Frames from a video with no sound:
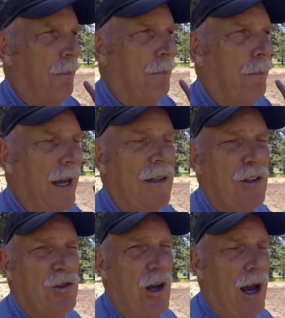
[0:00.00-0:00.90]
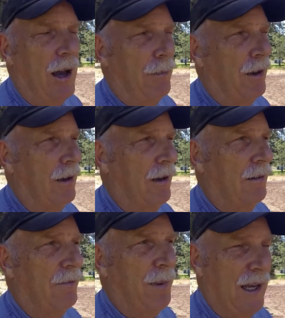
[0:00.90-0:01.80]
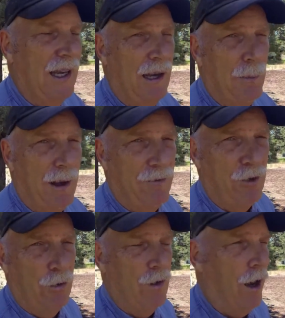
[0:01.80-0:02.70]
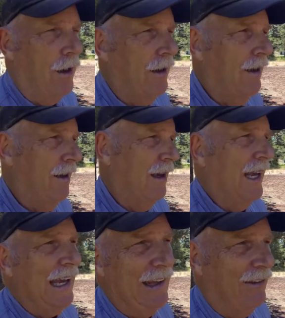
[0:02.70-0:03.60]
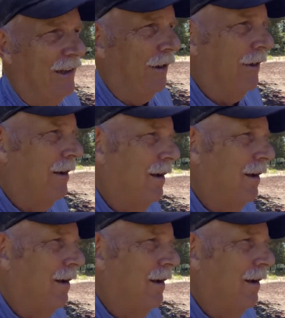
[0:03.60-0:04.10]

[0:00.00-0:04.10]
make the job of picking up after your dog easier.